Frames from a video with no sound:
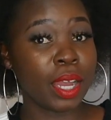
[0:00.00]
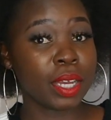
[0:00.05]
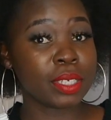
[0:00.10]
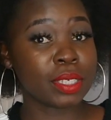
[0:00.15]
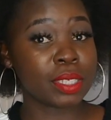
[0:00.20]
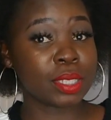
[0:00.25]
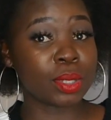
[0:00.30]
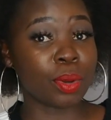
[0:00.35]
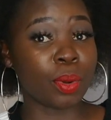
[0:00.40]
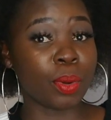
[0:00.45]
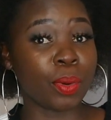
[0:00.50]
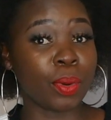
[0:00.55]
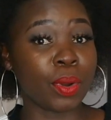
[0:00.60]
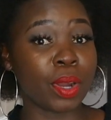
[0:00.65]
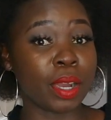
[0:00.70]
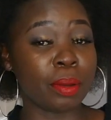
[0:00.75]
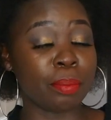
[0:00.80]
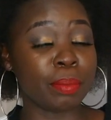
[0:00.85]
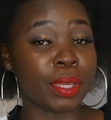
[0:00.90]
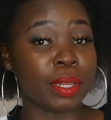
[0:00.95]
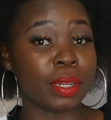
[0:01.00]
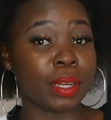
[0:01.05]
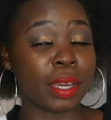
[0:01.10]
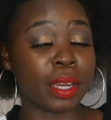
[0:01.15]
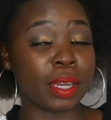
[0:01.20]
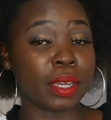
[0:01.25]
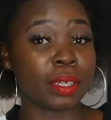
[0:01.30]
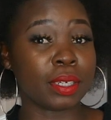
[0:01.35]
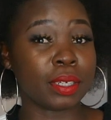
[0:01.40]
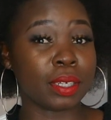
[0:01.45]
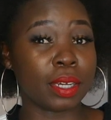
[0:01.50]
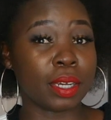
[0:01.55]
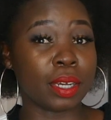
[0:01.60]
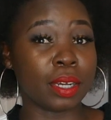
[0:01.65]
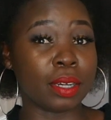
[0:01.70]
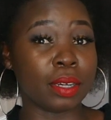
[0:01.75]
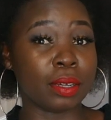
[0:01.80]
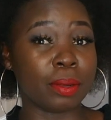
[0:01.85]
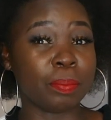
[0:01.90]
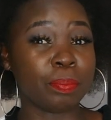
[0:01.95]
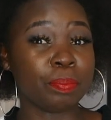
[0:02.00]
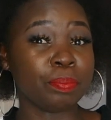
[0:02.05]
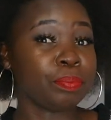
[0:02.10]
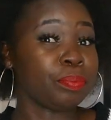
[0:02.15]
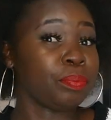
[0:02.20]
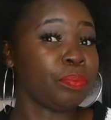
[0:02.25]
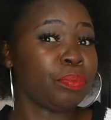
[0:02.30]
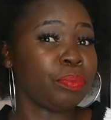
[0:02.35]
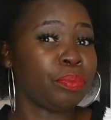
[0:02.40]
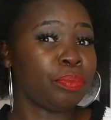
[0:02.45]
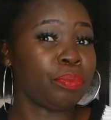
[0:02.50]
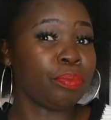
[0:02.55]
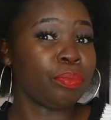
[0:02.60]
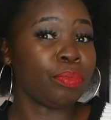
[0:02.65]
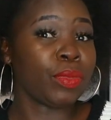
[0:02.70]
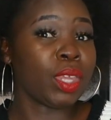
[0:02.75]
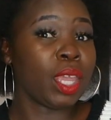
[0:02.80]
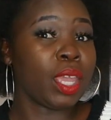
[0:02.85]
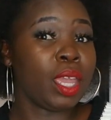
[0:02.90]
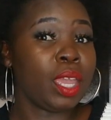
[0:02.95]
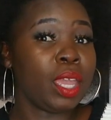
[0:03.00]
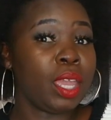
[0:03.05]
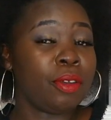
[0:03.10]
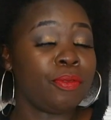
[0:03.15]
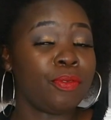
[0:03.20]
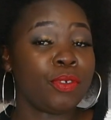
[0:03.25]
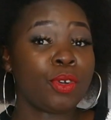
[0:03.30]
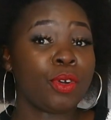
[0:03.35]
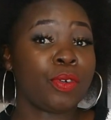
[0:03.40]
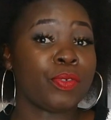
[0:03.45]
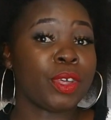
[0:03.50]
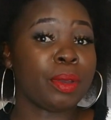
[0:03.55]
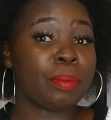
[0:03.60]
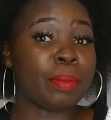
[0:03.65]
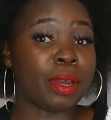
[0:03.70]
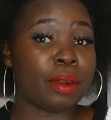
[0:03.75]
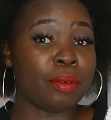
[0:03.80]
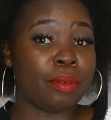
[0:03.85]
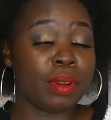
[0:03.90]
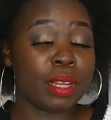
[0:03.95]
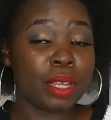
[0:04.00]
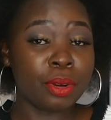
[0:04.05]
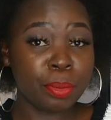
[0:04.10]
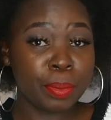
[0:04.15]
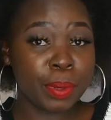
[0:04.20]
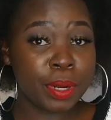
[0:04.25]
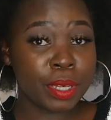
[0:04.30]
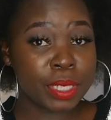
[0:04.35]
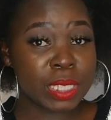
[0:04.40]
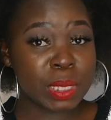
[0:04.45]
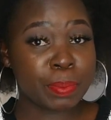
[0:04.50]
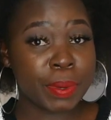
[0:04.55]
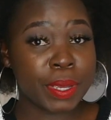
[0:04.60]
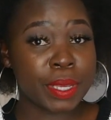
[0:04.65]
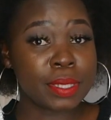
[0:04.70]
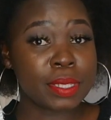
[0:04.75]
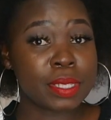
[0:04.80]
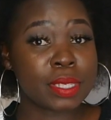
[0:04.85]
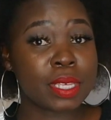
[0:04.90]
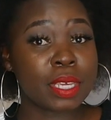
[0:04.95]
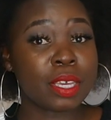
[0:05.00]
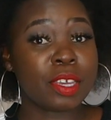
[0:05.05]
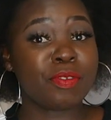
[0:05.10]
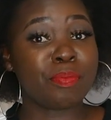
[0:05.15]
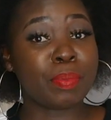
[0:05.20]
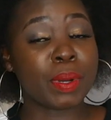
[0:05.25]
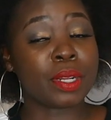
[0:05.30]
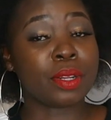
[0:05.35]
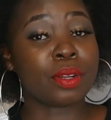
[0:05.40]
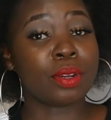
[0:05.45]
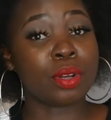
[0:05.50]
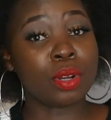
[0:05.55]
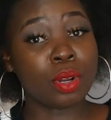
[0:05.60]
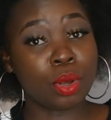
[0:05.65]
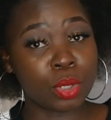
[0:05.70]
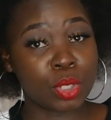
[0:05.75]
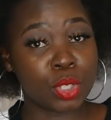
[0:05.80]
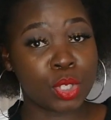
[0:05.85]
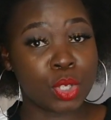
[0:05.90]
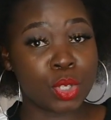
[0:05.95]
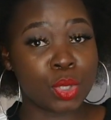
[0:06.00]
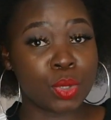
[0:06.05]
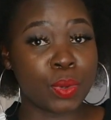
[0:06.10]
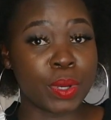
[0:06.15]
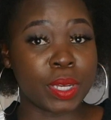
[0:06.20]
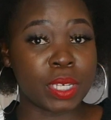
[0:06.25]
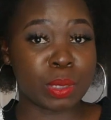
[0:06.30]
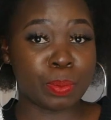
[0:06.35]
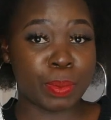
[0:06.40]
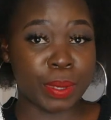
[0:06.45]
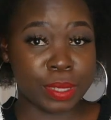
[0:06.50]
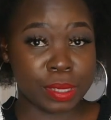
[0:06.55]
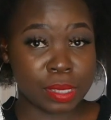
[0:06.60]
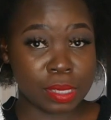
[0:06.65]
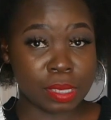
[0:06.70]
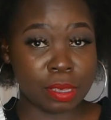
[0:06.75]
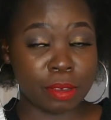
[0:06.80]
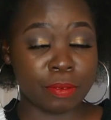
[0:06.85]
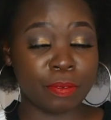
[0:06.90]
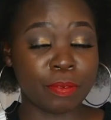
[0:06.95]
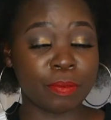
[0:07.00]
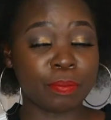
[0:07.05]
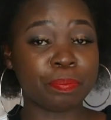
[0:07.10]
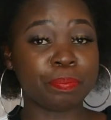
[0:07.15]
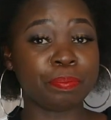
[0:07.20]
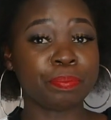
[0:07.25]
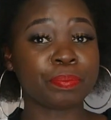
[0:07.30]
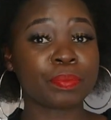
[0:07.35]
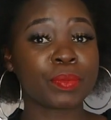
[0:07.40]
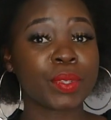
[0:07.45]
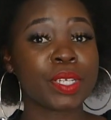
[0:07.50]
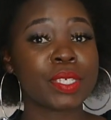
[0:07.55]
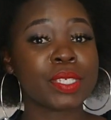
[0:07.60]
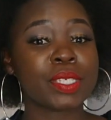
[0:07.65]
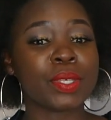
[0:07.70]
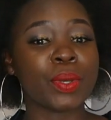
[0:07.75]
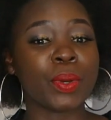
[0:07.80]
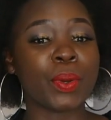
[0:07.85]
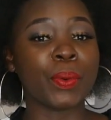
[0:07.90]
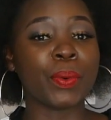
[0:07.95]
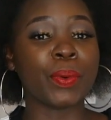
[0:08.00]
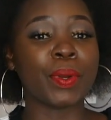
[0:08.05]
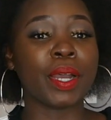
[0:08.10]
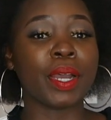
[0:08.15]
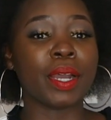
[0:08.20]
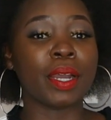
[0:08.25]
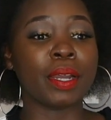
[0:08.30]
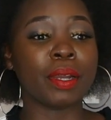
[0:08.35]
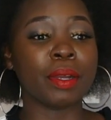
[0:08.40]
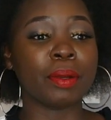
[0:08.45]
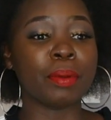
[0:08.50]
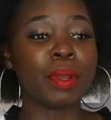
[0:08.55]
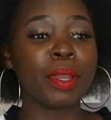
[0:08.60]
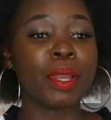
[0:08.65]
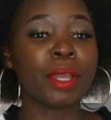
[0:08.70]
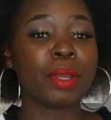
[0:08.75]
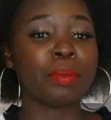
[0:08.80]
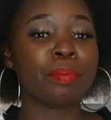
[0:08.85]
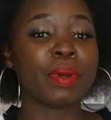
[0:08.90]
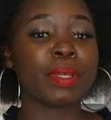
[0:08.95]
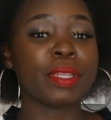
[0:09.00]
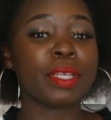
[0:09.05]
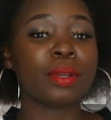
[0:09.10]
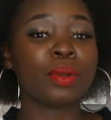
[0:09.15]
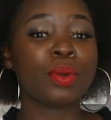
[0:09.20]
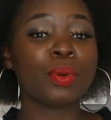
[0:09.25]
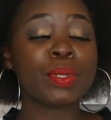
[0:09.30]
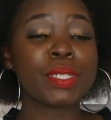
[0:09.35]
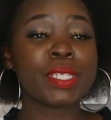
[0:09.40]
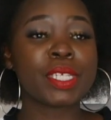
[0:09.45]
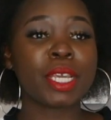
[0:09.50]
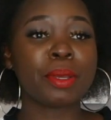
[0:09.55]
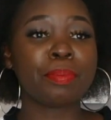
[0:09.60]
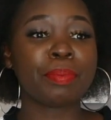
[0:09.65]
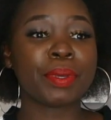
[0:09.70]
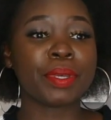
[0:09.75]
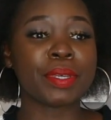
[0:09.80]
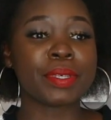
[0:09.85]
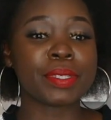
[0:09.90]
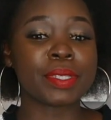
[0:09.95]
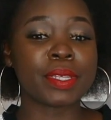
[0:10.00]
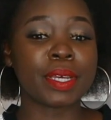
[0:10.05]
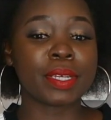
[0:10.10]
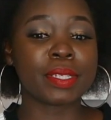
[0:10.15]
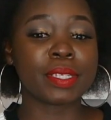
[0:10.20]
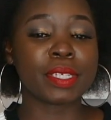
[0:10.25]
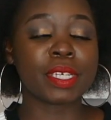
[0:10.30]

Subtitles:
So I mean, like a few of them are a little bit expensive, but not too expensive. So but the good tip is that